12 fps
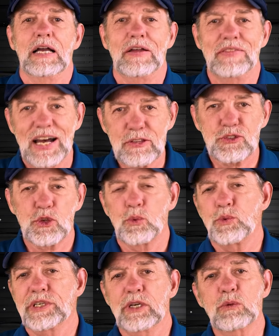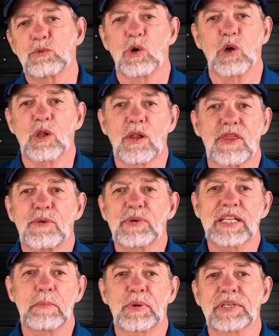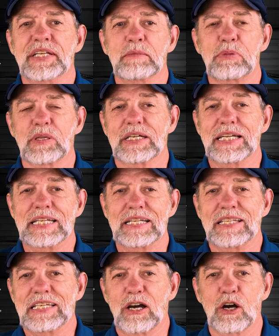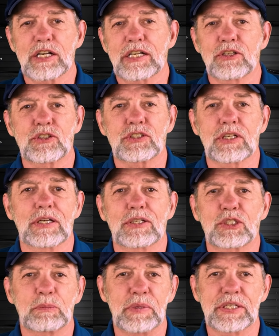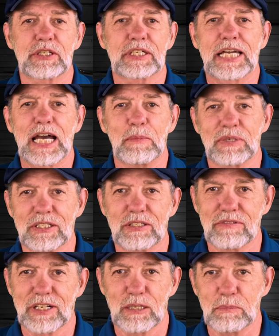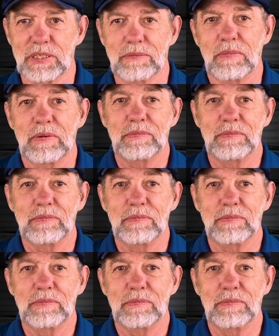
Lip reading: And that's the real role 3D printing played in the Arcus speaker cabinet development.